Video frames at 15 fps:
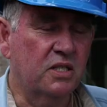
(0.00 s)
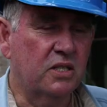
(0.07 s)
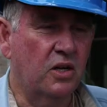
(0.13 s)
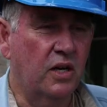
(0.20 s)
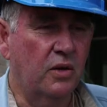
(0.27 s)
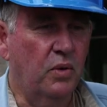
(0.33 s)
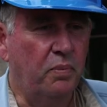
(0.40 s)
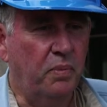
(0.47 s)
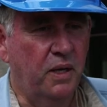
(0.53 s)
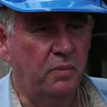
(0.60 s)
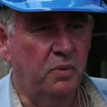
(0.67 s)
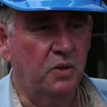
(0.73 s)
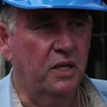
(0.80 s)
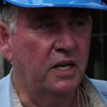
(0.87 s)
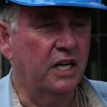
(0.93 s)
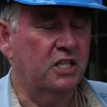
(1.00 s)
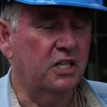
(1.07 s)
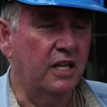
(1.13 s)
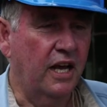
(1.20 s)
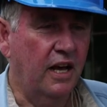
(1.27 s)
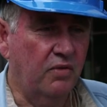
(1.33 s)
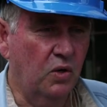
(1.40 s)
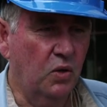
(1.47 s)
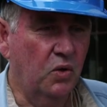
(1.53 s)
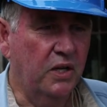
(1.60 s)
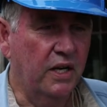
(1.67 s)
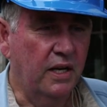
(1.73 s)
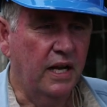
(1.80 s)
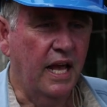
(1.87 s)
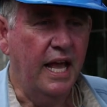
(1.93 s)
site where people can actually have a look
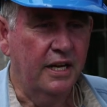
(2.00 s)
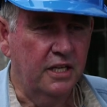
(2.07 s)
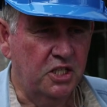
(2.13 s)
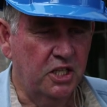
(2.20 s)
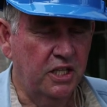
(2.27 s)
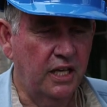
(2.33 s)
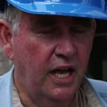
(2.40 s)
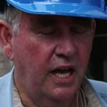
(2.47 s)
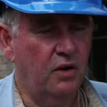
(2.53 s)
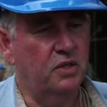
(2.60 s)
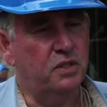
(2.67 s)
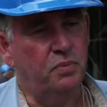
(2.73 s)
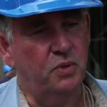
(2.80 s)
at energy, how it's